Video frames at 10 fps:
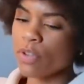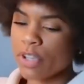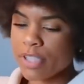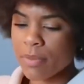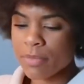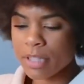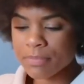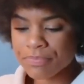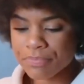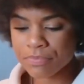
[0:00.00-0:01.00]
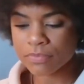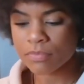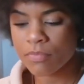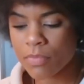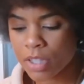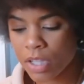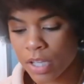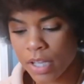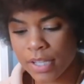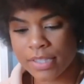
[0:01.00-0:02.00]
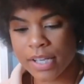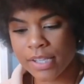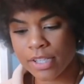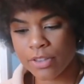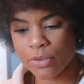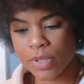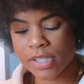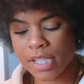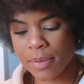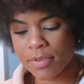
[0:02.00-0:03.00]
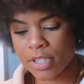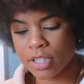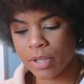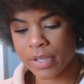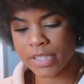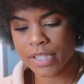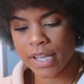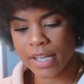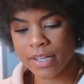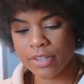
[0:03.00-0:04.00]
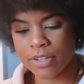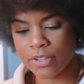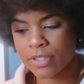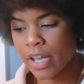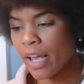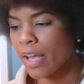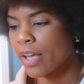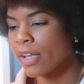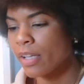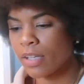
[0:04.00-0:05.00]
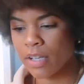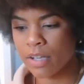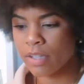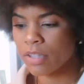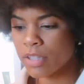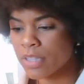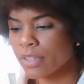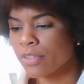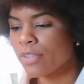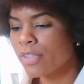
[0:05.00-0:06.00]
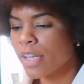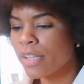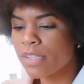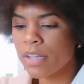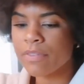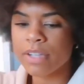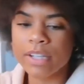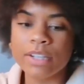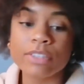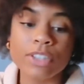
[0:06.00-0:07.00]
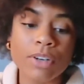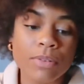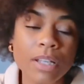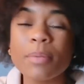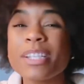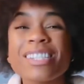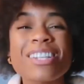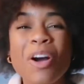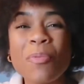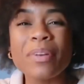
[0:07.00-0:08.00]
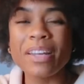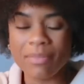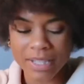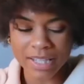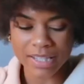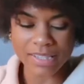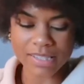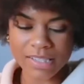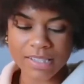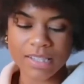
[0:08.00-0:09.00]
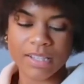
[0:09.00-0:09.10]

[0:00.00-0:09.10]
or something. It says three steps to glowing skin. There's a, looks like there's skin stuff. So let me just open it because